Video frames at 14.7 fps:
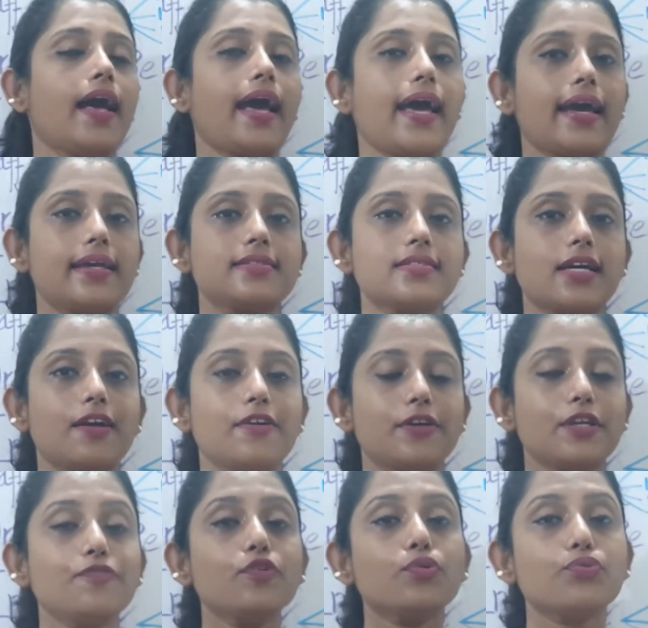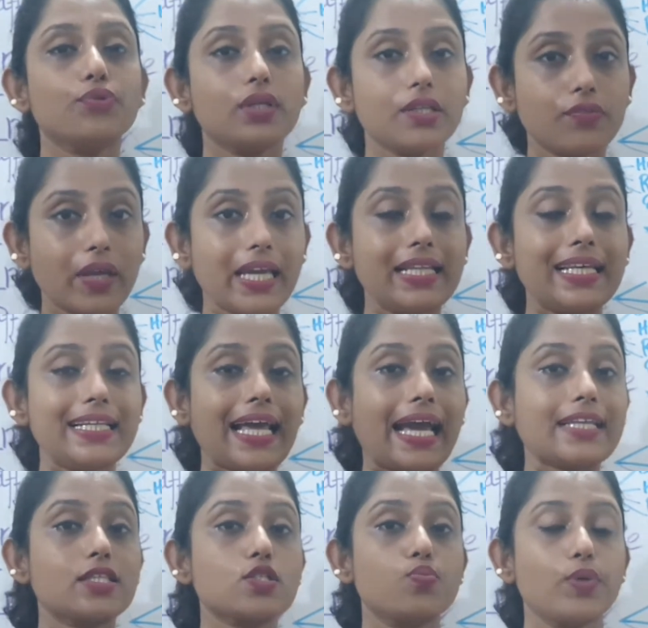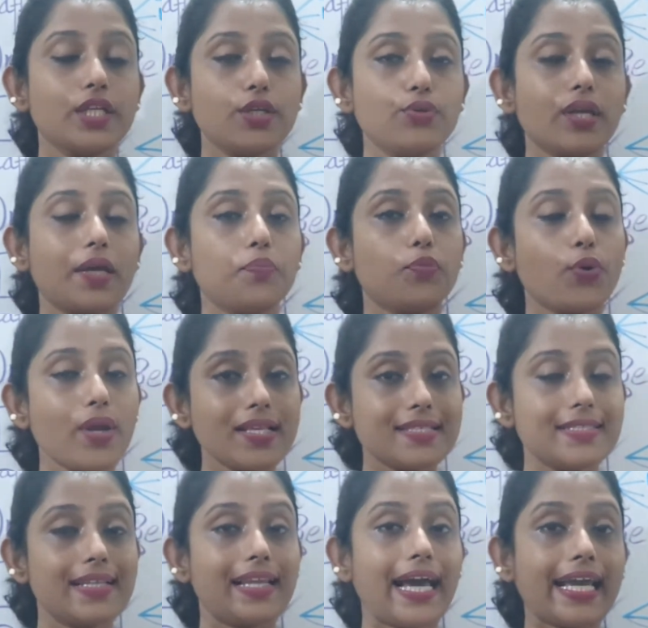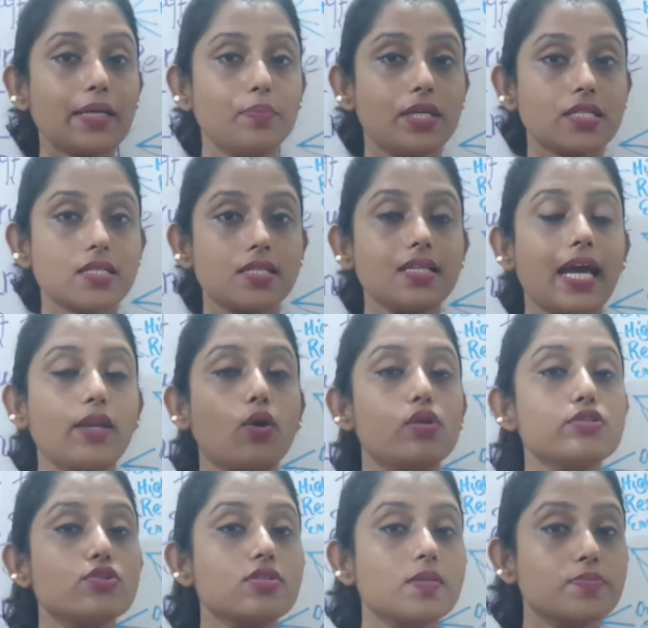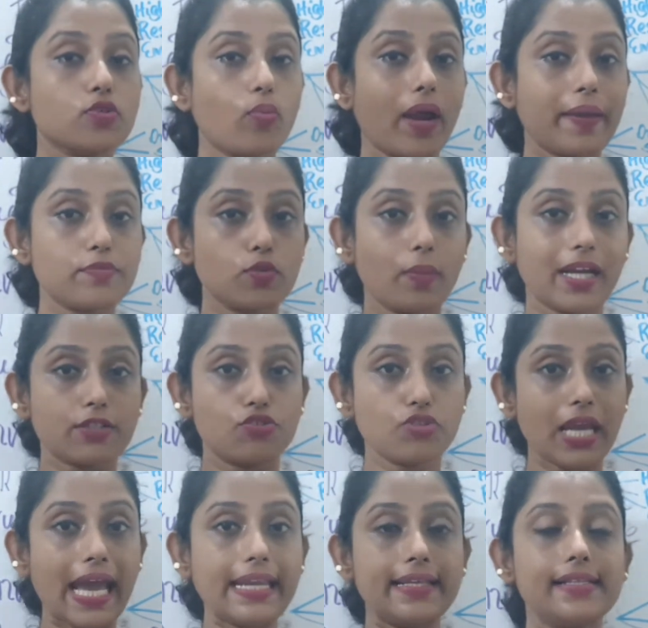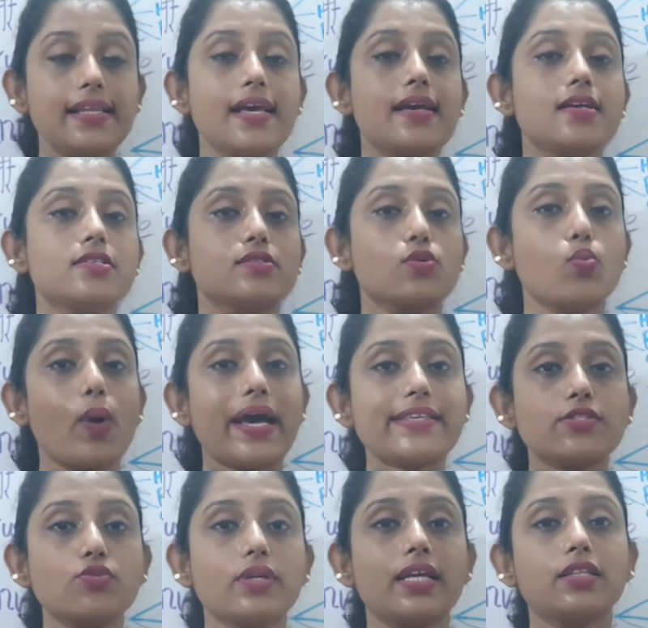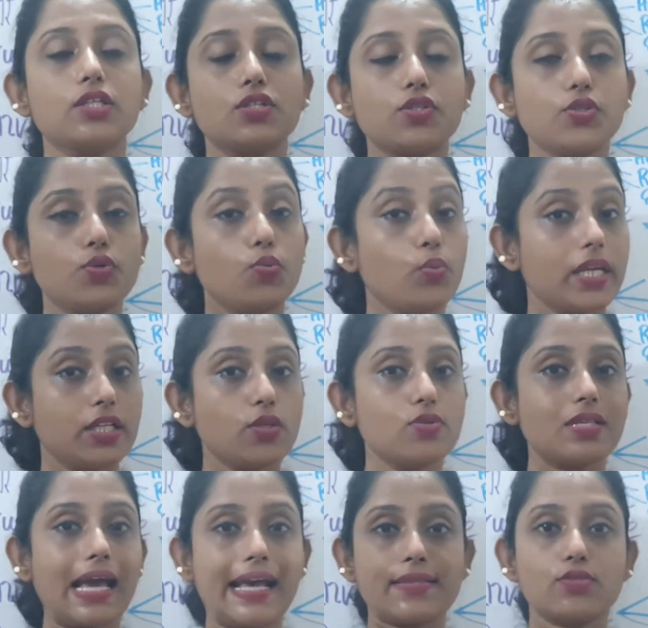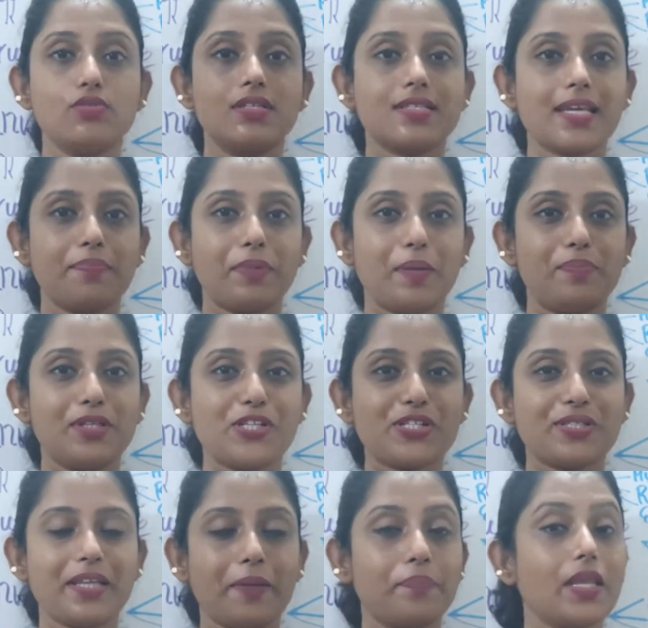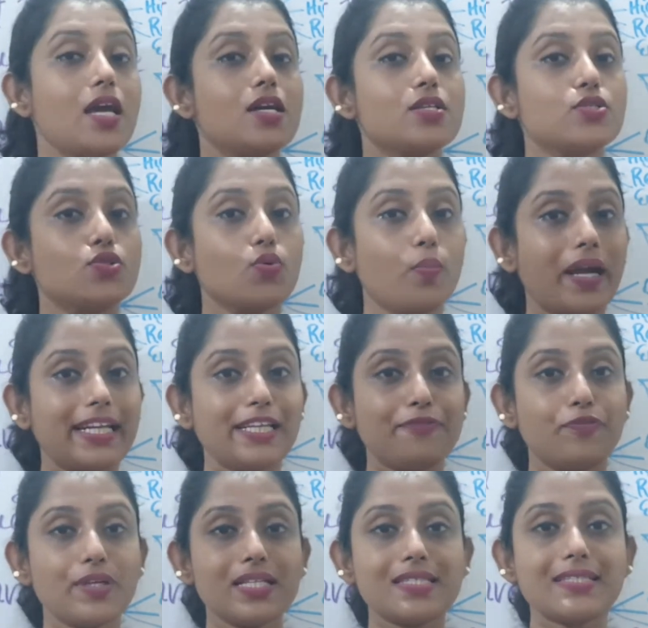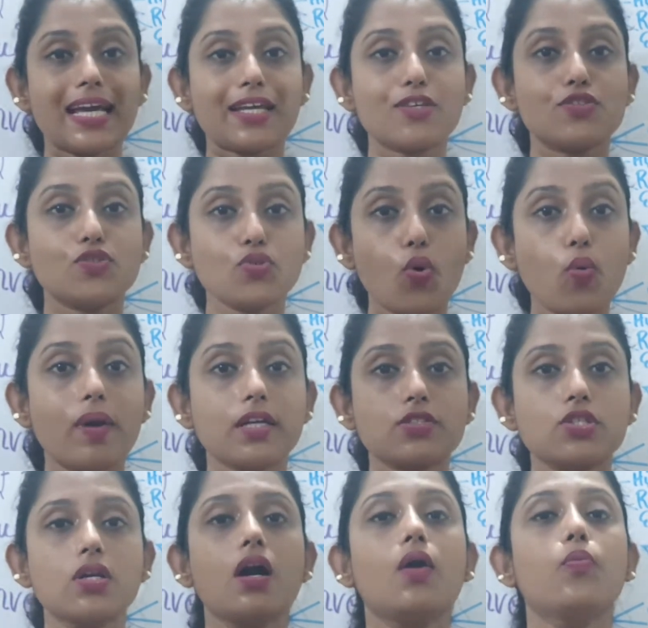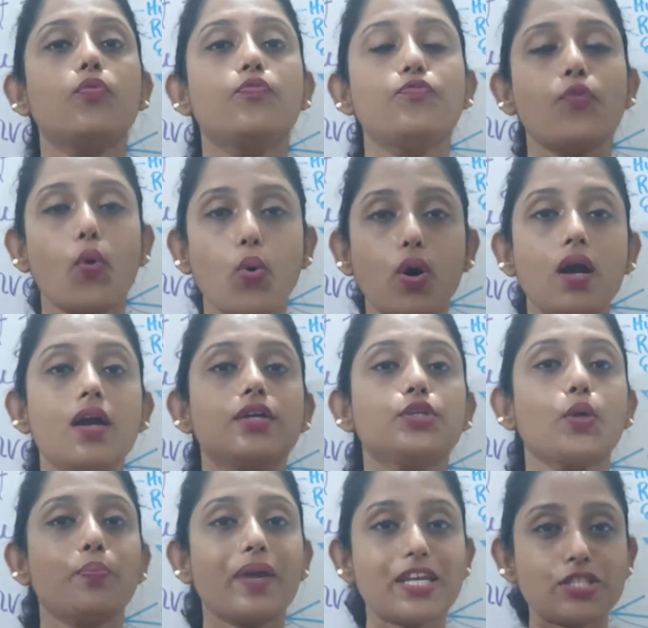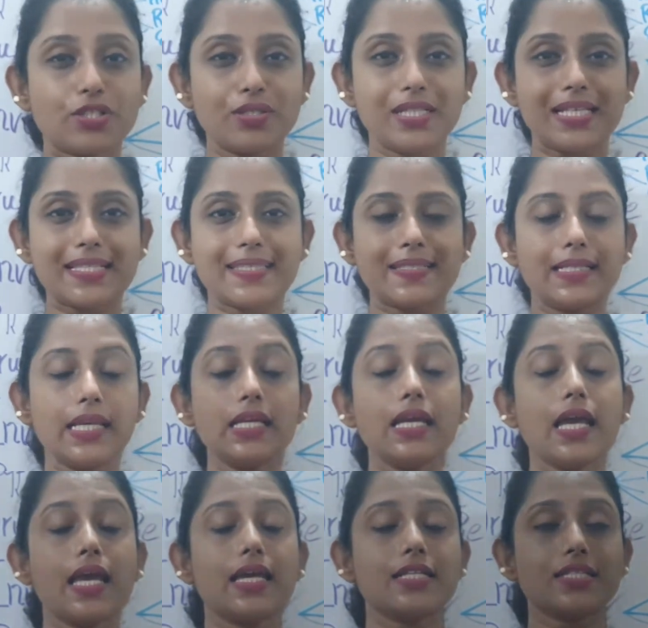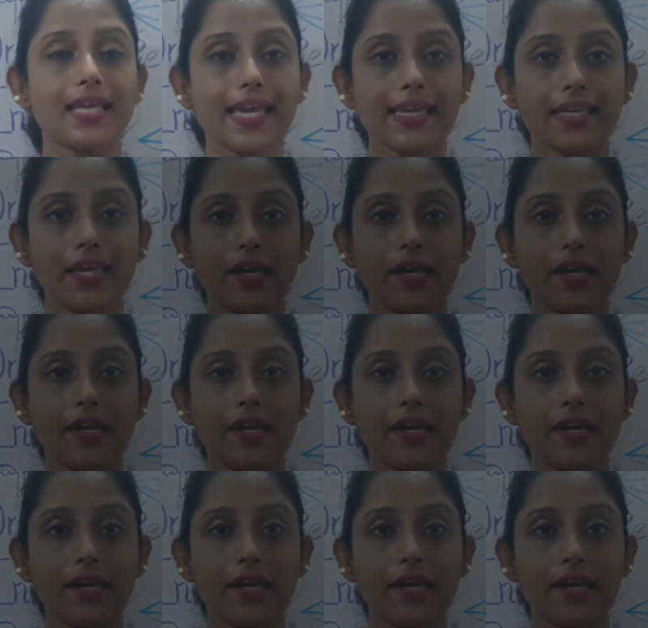And if you really like this video, you can press the like button and also subscribe to my channel so as to get the new videos as soon as I publish them. So my dear friends, thank you so much for your patient listening. Take